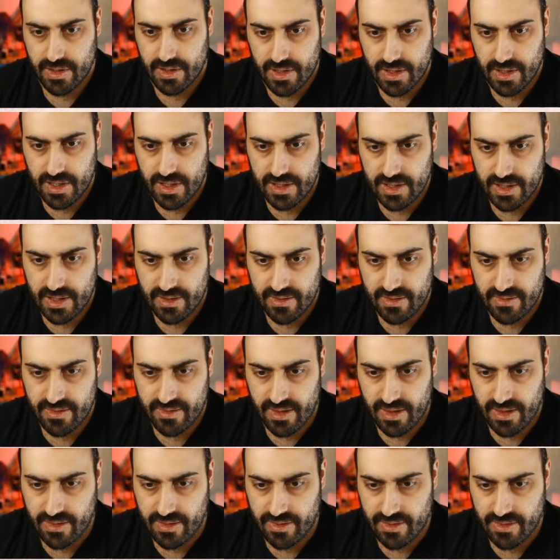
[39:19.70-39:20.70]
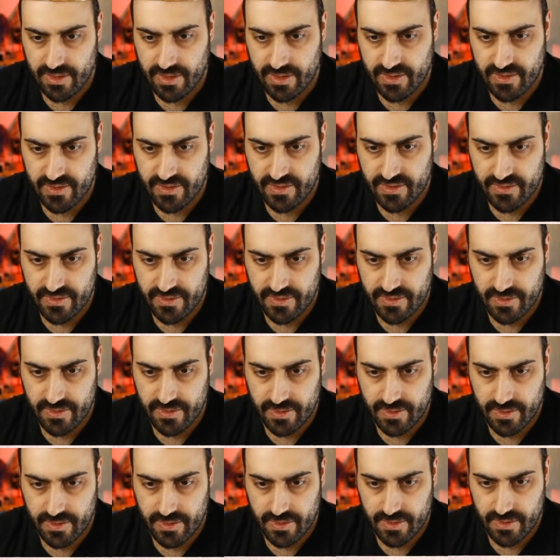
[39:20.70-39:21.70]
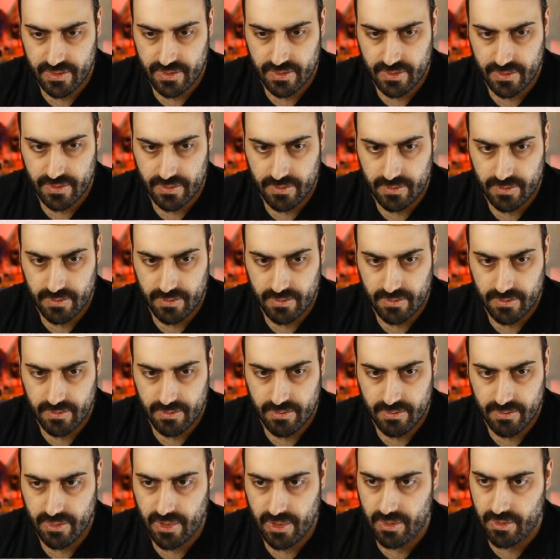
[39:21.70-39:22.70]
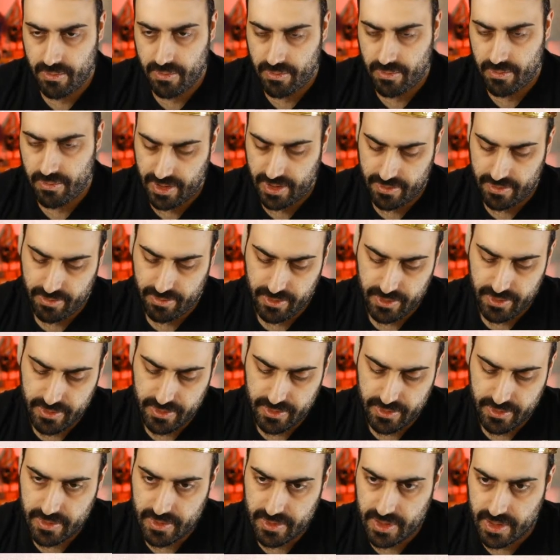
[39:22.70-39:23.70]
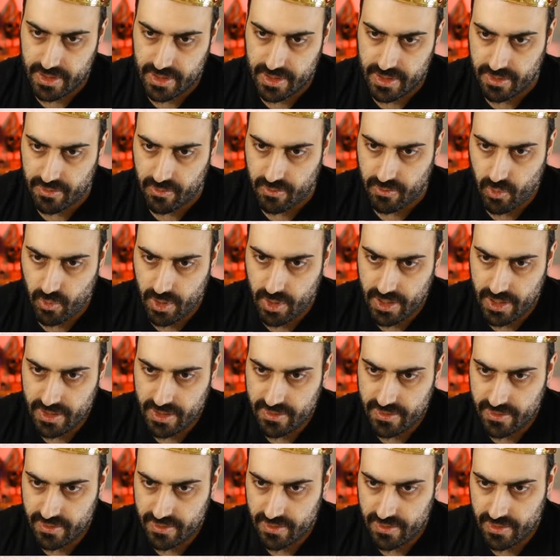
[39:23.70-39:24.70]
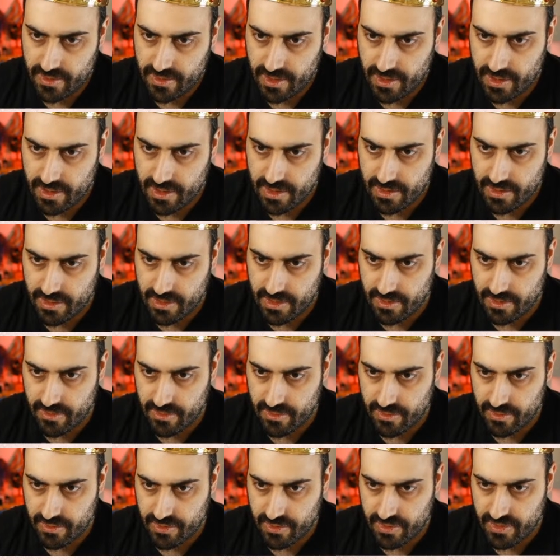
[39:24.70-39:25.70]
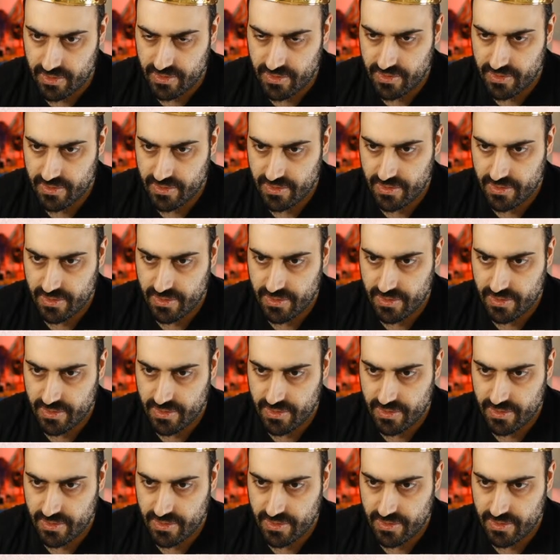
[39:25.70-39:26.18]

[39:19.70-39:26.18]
and then take this very bright blue and then white, and then do this